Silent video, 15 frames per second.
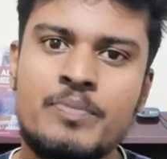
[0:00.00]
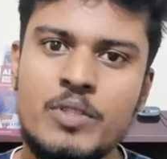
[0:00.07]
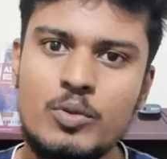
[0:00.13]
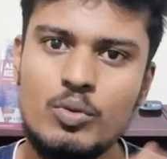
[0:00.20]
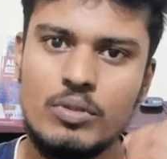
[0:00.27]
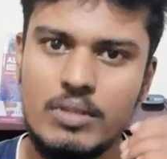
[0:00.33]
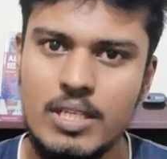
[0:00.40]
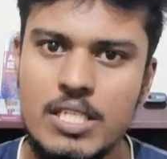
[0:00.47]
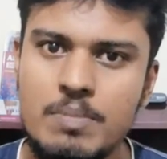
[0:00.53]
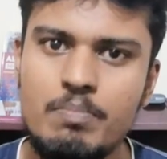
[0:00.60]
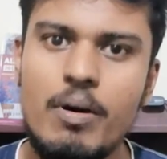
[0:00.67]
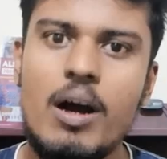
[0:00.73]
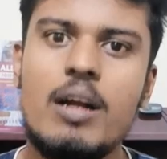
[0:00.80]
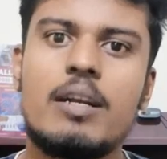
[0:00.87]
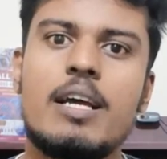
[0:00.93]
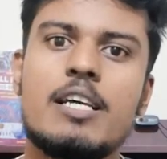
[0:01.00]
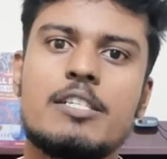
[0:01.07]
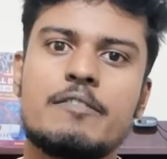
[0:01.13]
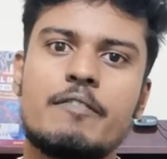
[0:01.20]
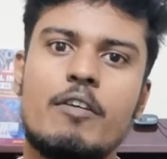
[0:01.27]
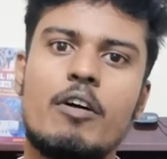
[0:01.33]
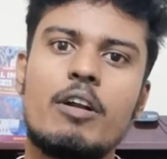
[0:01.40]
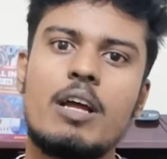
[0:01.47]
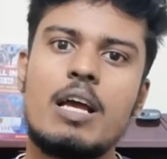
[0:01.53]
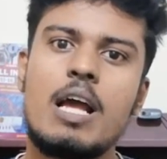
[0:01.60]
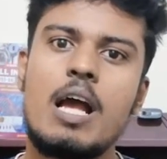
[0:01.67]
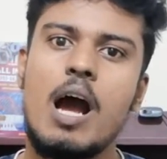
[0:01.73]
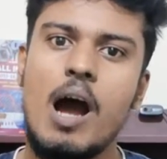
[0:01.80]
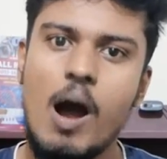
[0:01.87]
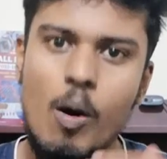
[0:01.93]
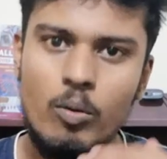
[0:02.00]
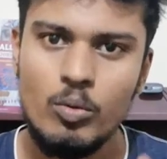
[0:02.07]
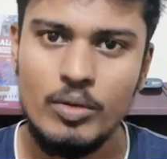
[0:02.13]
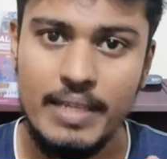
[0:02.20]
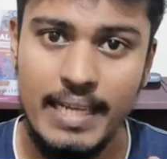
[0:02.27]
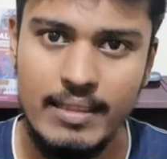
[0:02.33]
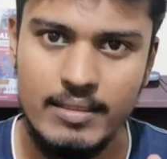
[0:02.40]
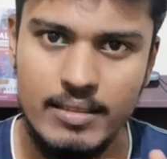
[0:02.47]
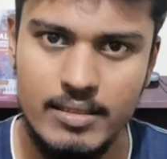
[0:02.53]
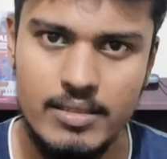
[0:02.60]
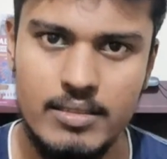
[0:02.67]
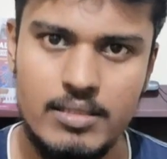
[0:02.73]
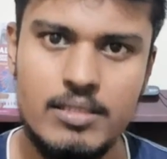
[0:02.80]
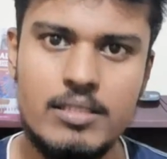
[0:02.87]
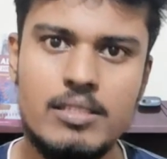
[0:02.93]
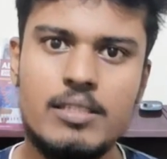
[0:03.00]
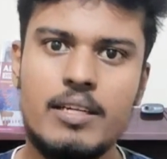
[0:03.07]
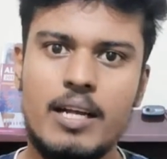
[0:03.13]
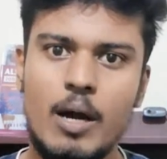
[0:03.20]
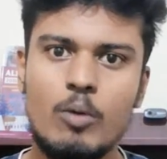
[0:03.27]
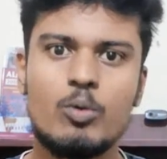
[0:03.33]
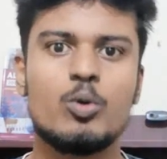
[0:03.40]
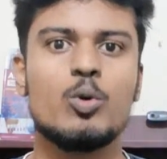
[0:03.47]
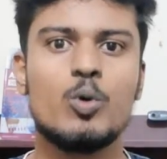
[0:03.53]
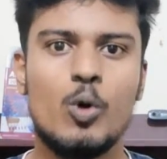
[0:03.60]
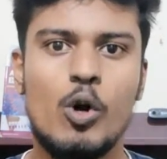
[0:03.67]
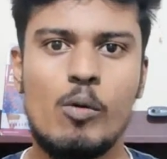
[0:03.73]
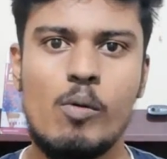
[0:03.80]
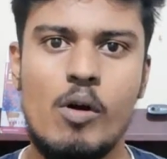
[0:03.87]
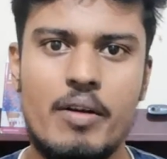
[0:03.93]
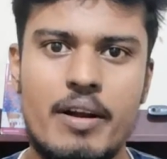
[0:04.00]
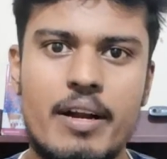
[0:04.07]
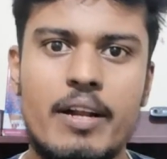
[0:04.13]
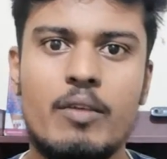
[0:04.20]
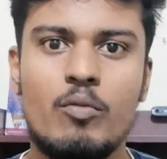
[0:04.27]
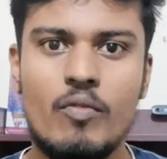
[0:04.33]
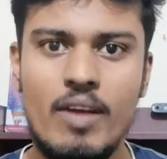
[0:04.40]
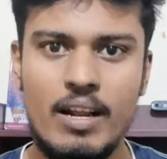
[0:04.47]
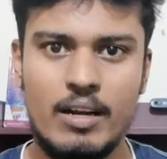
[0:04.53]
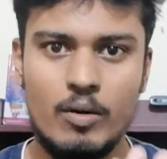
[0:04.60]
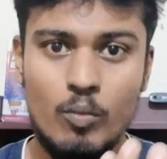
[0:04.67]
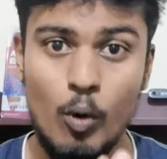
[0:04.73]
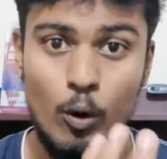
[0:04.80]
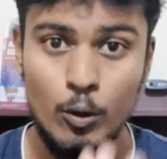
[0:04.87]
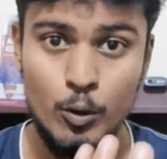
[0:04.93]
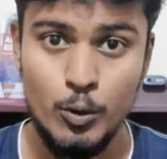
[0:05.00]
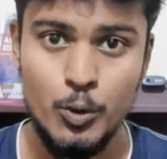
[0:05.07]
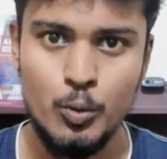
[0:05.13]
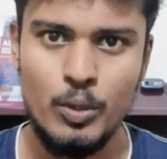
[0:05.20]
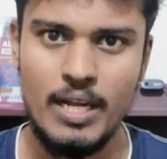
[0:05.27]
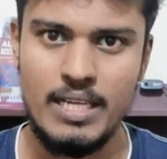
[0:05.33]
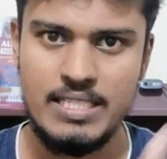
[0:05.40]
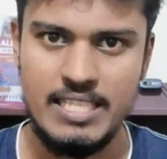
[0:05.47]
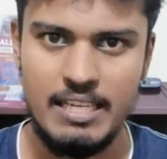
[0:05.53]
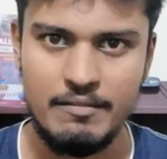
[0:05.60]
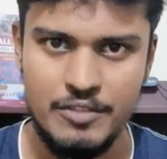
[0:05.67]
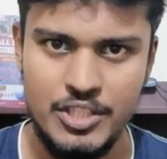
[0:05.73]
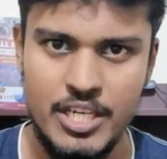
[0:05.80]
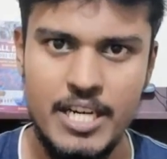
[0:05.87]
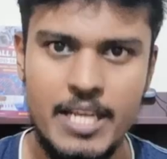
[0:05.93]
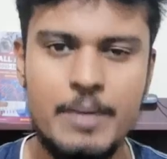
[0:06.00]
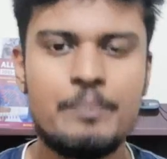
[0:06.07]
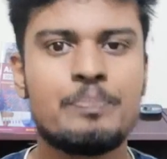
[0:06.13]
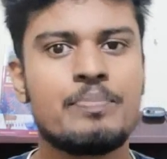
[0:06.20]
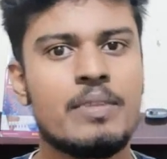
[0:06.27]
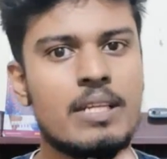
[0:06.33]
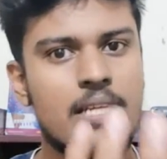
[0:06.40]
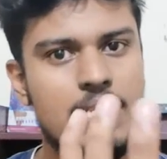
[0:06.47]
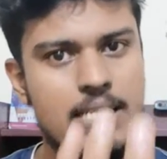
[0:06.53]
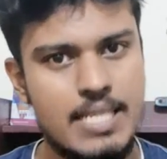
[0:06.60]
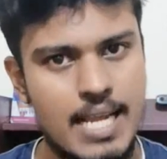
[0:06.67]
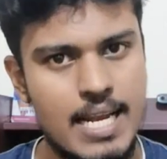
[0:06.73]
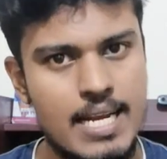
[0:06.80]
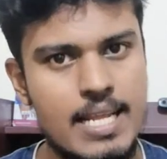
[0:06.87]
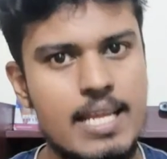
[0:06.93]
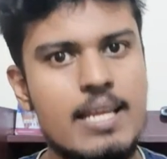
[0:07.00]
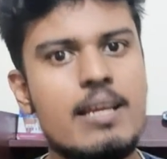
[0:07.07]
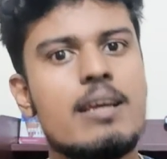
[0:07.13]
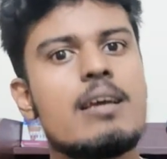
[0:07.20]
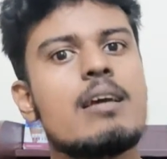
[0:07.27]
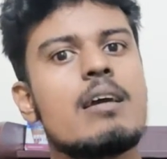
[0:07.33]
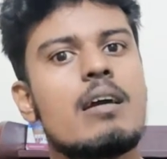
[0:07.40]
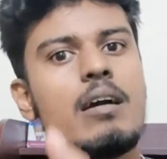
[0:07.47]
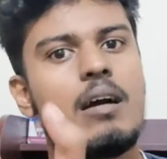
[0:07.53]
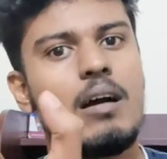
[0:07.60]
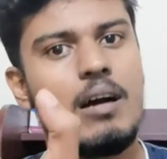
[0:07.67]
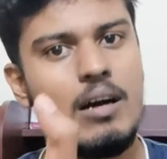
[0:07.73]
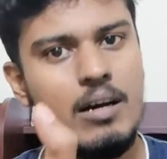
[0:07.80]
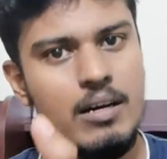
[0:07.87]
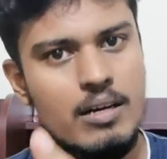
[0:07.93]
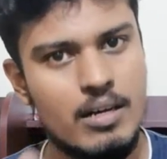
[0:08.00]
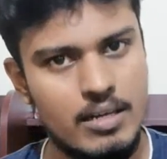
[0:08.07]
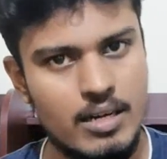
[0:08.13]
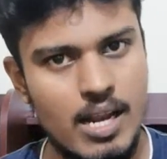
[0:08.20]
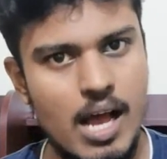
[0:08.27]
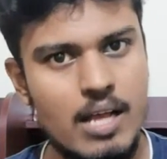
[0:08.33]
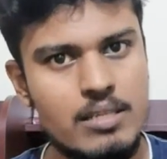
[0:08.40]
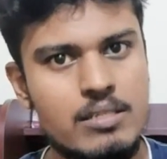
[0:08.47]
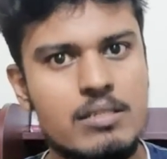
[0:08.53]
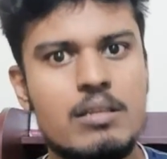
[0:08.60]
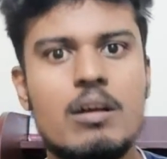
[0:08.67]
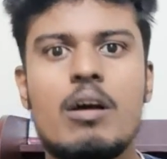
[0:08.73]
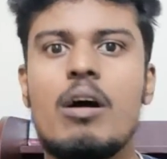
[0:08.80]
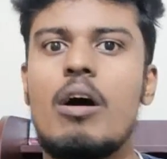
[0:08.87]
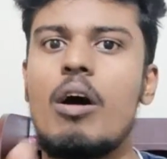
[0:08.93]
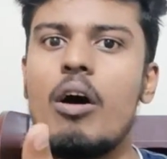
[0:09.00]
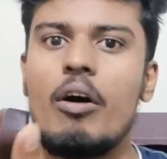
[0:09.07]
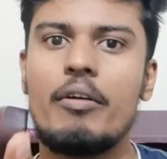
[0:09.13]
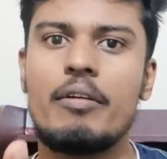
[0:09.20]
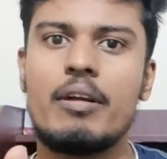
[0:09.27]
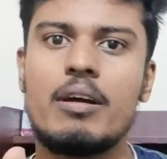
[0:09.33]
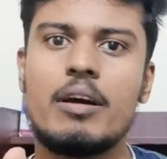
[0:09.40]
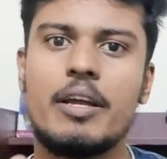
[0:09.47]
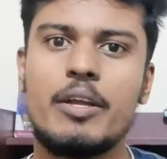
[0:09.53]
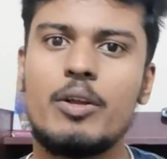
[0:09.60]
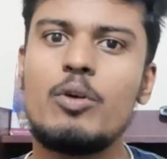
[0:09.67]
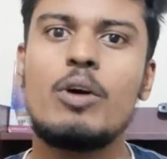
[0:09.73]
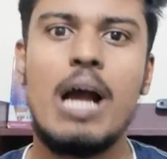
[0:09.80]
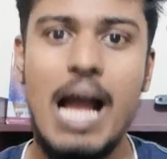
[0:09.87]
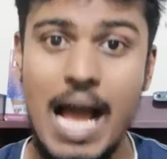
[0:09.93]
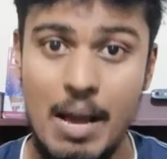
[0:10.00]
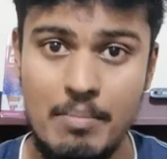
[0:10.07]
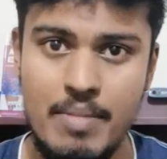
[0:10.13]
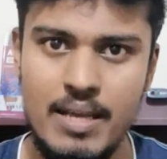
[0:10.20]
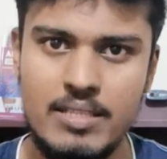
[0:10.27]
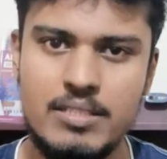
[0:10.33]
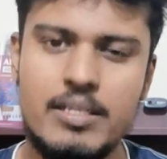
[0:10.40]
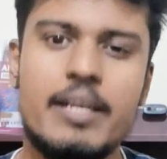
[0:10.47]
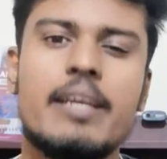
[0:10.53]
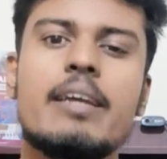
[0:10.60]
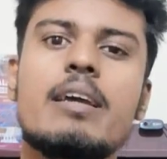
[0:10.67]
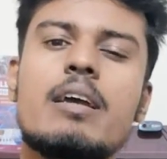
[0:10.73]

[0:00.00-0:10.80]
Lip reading: So this part is for how to take the decision and how to go about it and what to do, like self-study, T&D, a class, or app-based study.